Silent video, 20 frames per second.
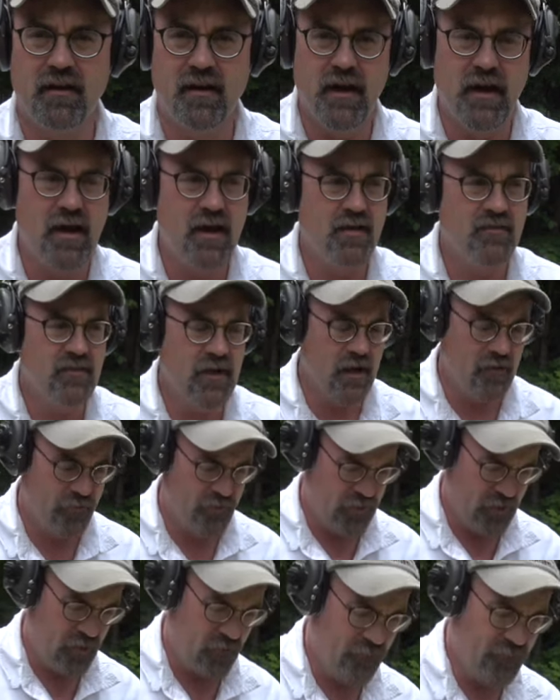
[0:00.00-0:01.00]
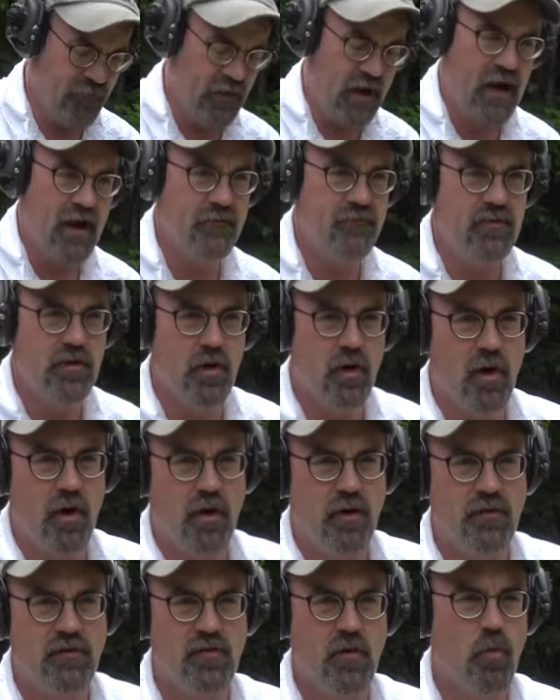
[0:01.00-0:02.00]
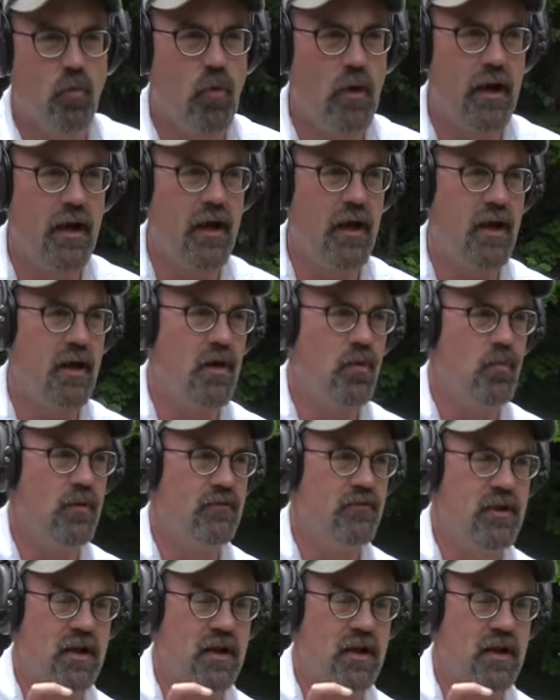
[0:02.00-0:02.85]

guys, out there 5 yards away, we've